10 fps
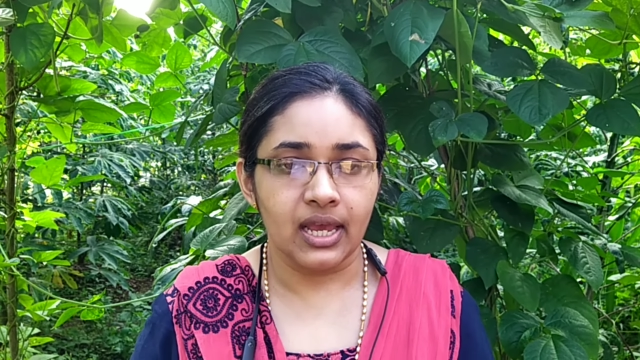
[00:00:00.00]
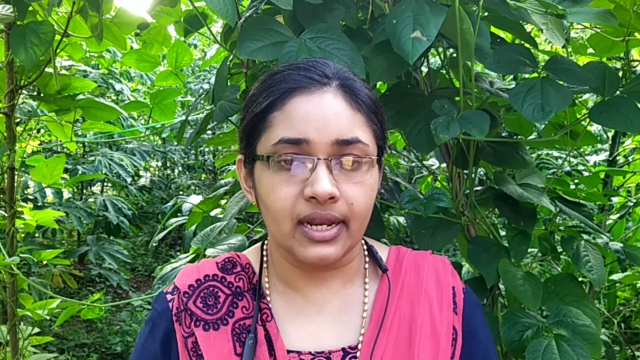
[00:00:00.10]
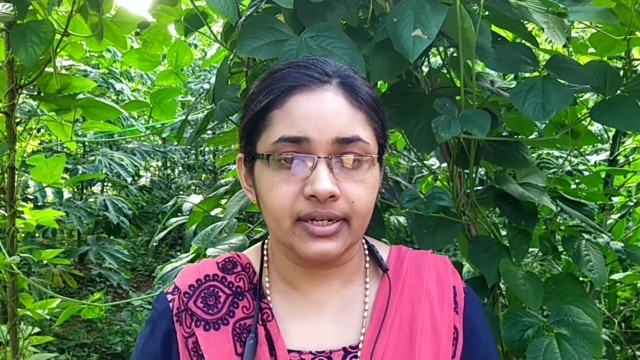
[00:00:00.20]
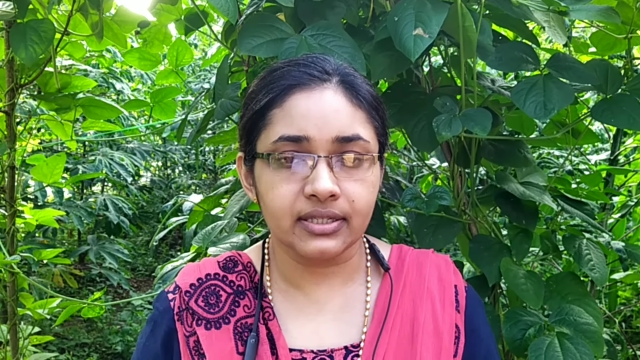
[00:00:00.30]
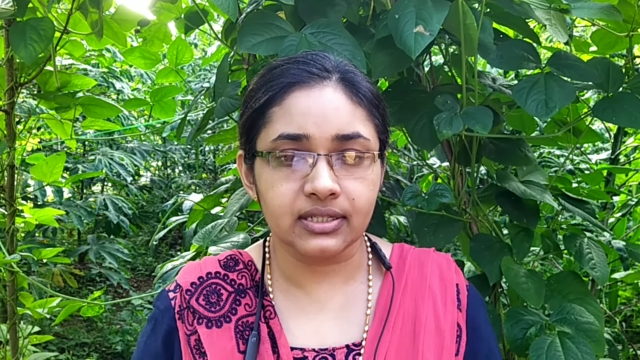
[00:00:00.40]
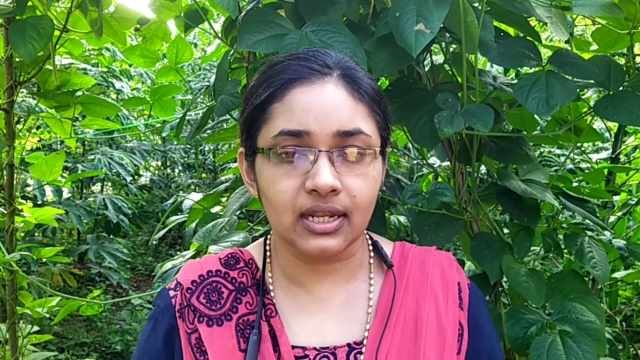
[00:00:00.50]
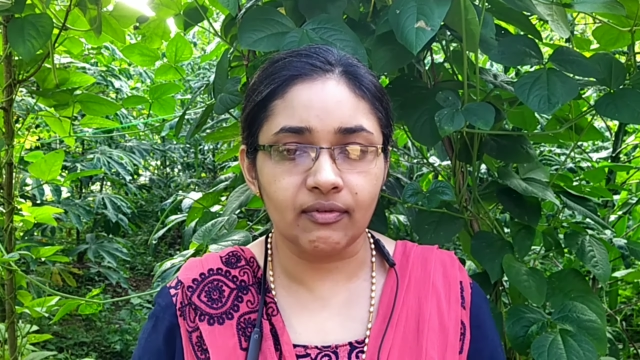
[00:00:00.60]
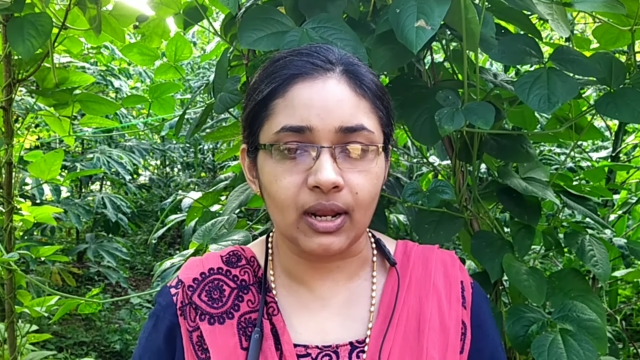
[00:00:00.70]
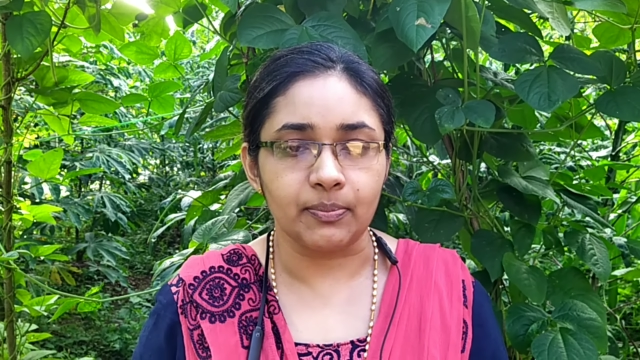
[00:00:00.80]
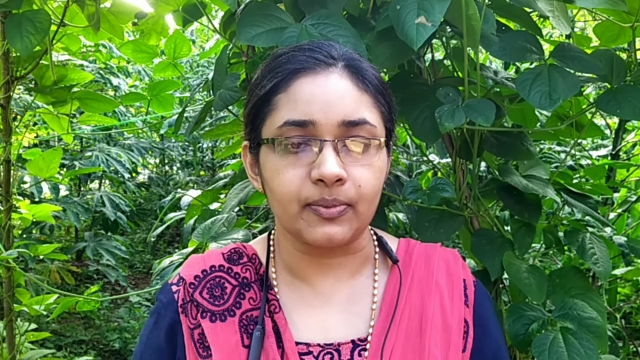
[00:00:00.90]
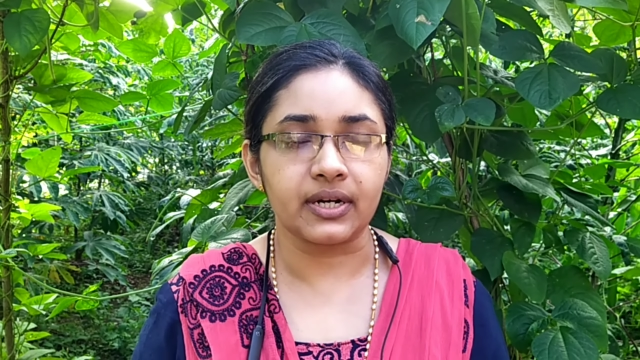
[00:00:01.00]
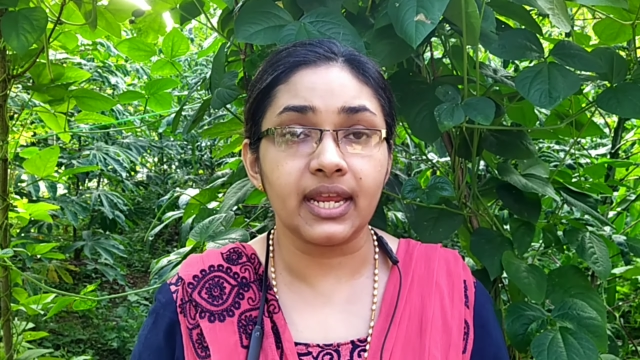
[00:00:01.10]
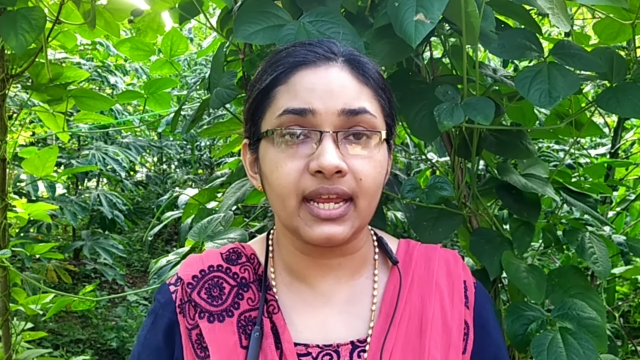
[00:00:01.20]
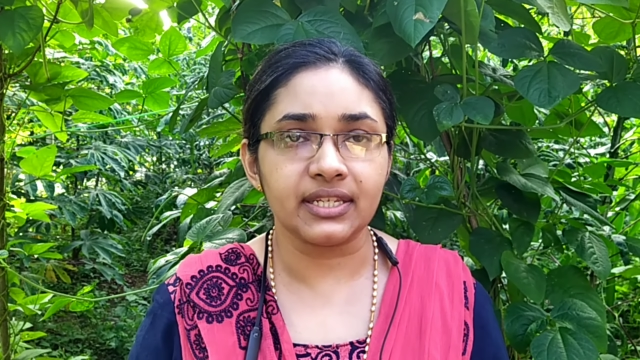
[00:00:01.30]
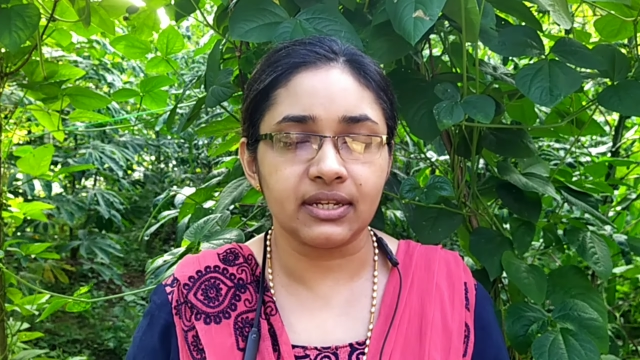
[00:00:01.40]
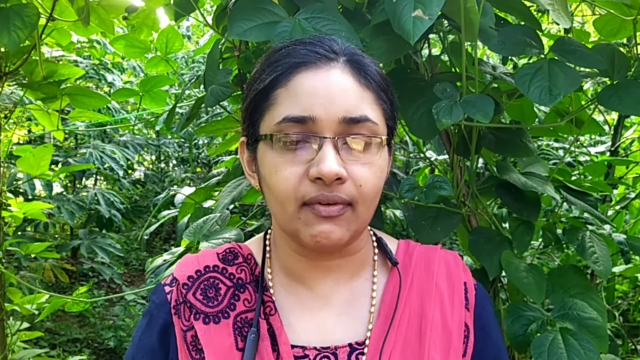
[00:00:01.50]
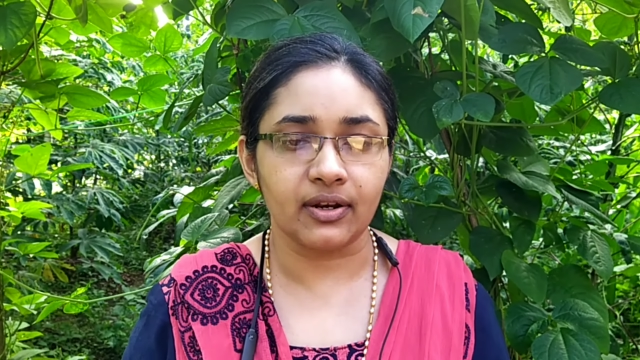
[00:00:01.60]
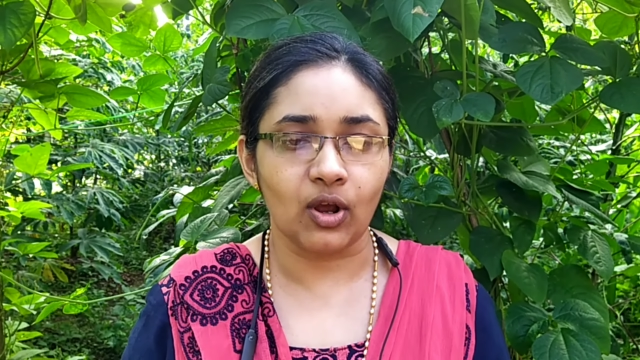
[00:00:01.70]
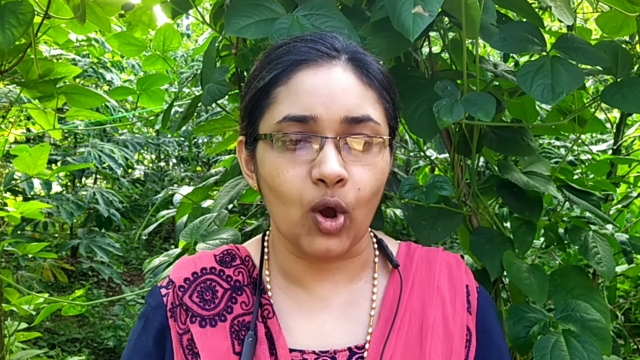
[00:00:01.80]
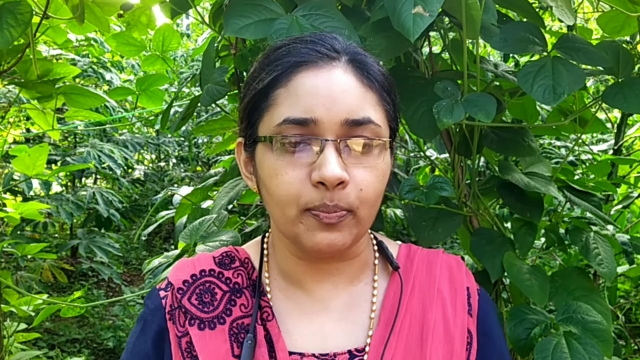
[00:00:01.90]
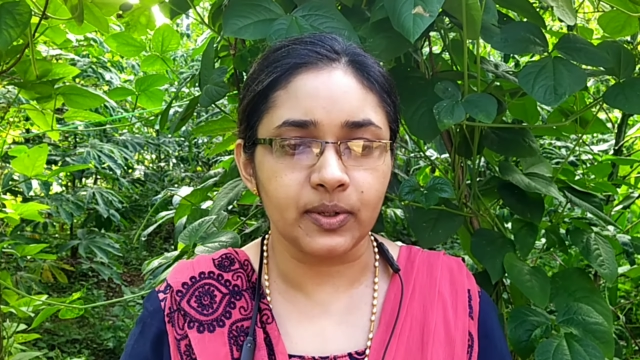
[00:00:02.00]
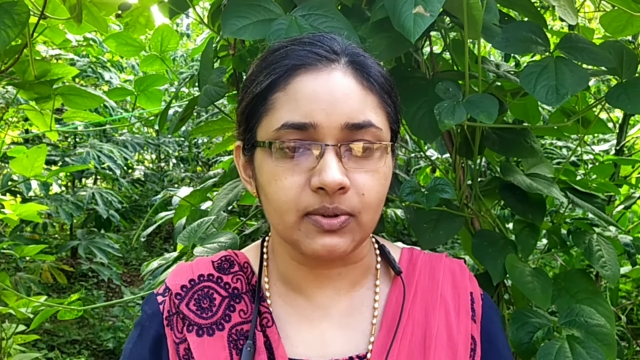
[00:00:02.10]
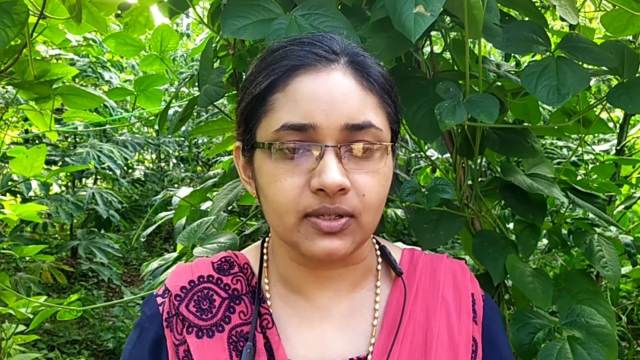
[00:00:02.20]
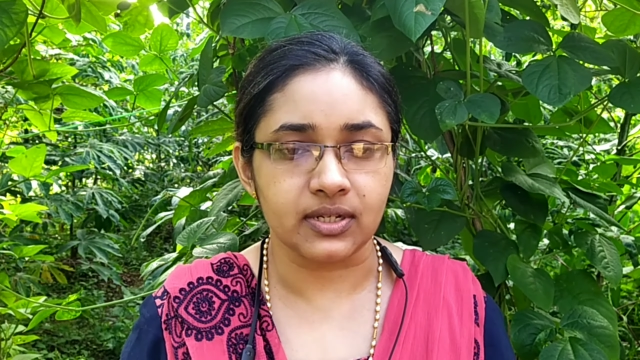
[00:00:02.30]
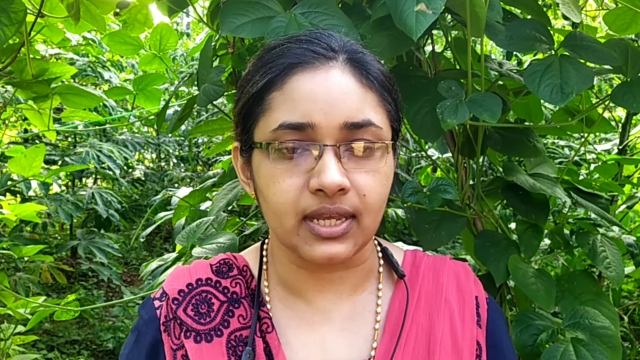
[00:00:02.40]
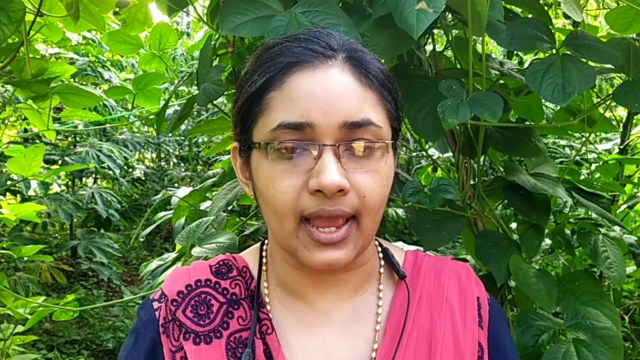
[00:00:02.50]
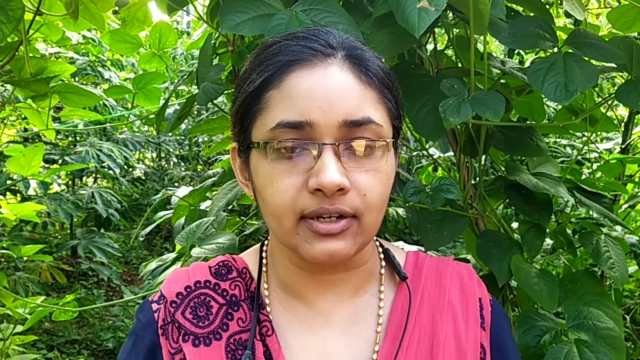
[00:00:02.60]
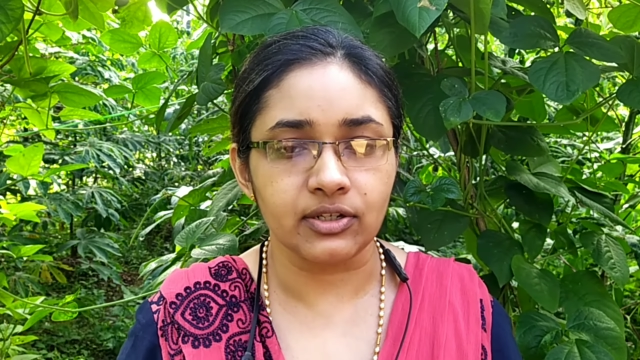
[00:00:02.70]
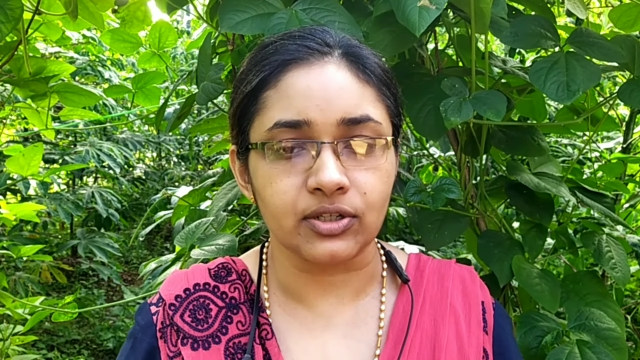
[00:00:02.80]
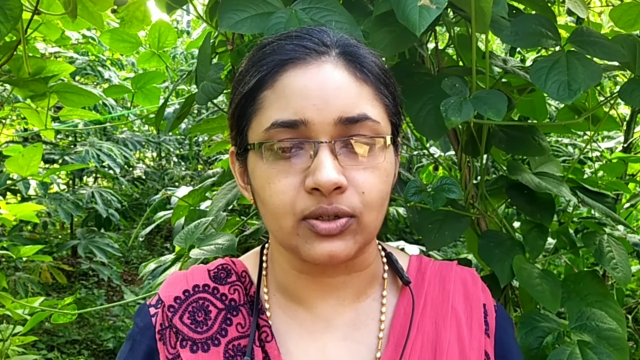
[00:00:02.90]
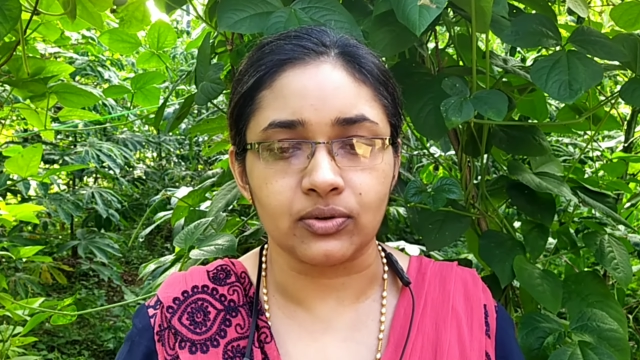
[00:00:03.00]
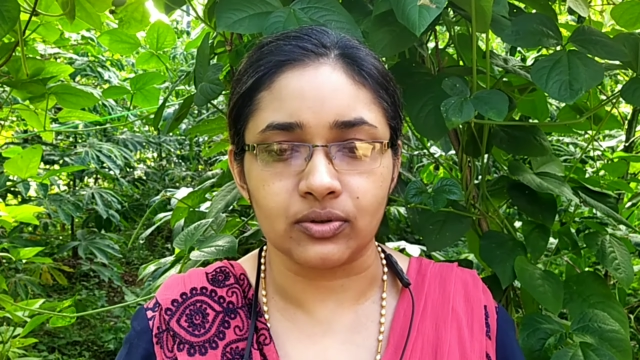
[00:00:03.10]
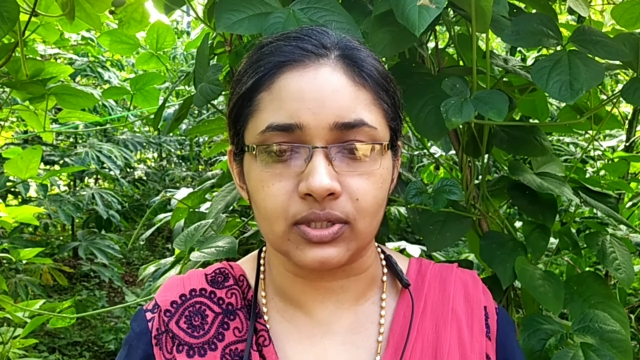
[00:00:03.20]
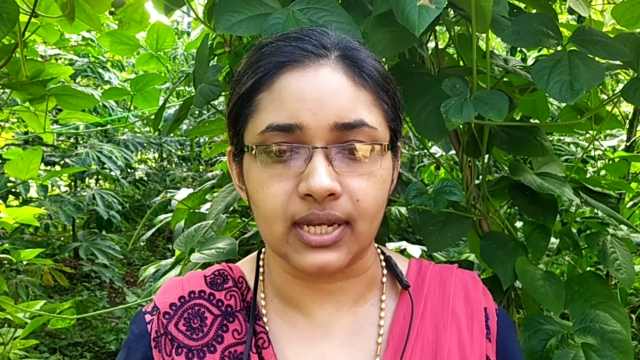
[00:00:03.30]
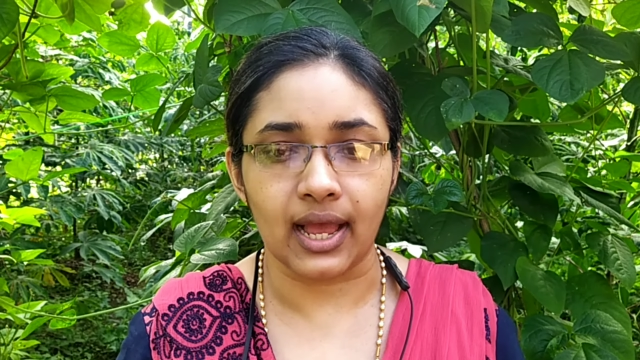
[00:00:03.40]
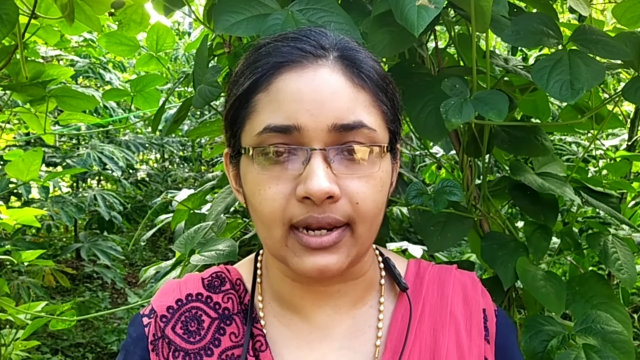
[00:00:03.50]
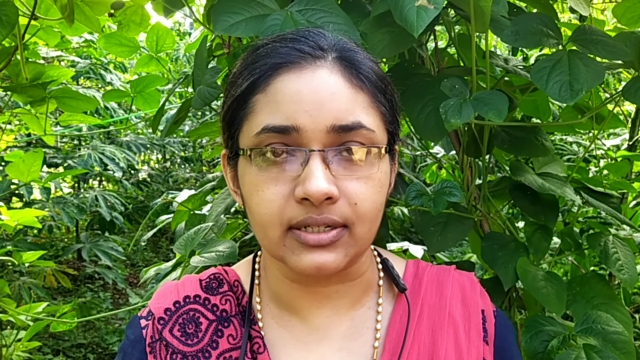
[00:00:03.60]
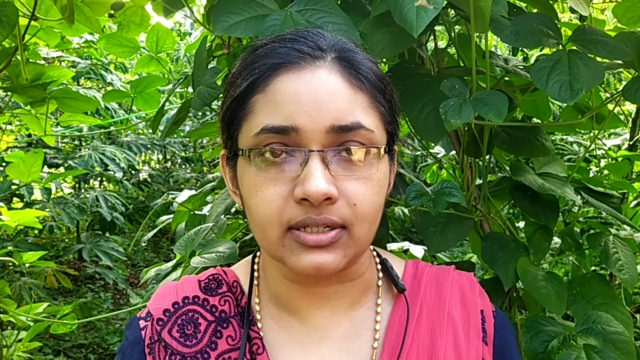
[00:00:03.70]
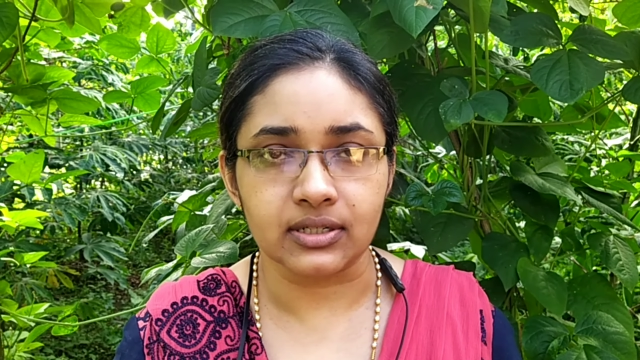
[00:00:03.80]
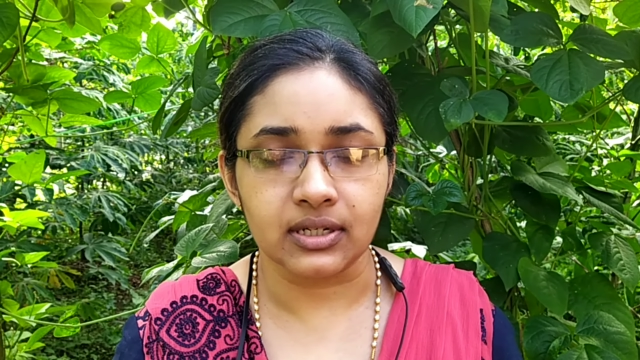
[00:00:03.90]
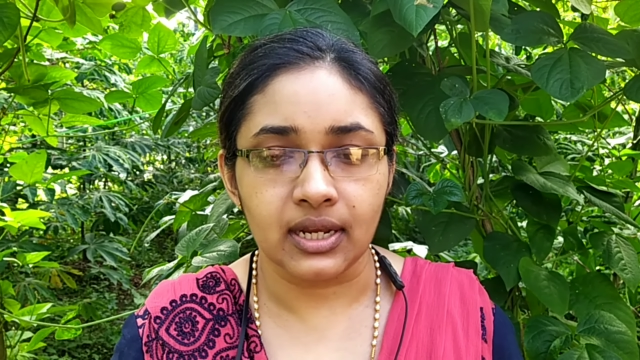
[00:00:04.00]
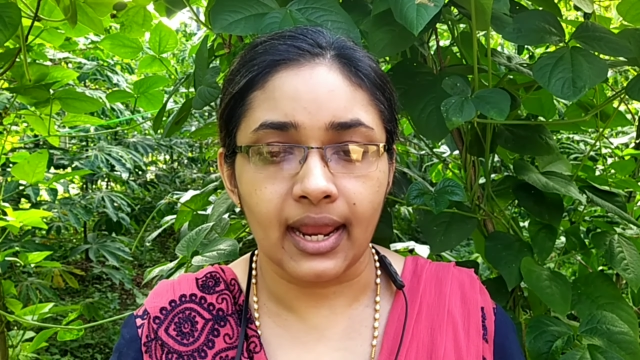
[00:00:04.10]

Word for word: Let us develop creative and optimistic attitude to challenge,